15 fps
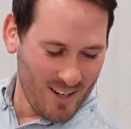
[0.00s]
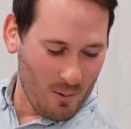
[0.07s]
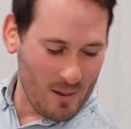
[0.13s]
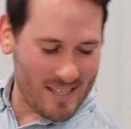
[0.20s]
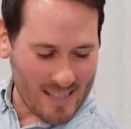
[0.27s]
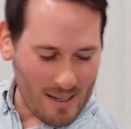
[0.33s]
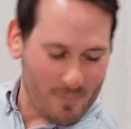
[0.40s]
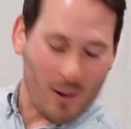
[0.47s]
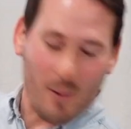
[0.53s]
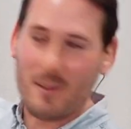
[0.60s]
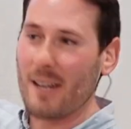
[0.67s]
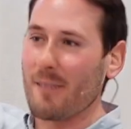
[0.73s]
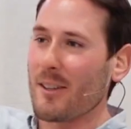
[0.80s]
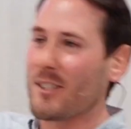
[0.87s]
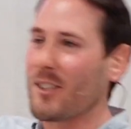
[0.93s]
we sometimes
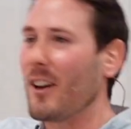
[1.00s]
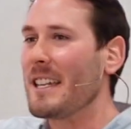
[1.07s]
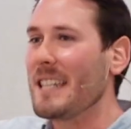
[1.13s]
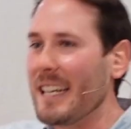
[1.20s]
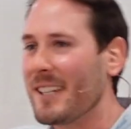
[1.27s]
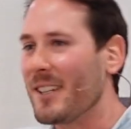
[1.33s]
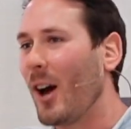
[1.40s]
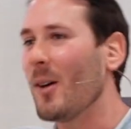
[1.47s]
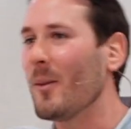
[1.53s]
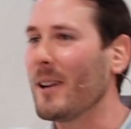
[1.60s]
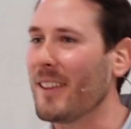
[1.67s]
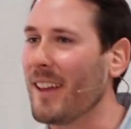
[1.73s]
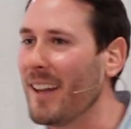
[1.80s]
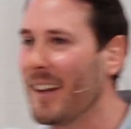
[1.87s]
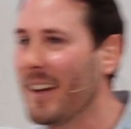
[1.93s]
have this idea, don't we,
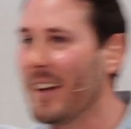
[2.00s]
that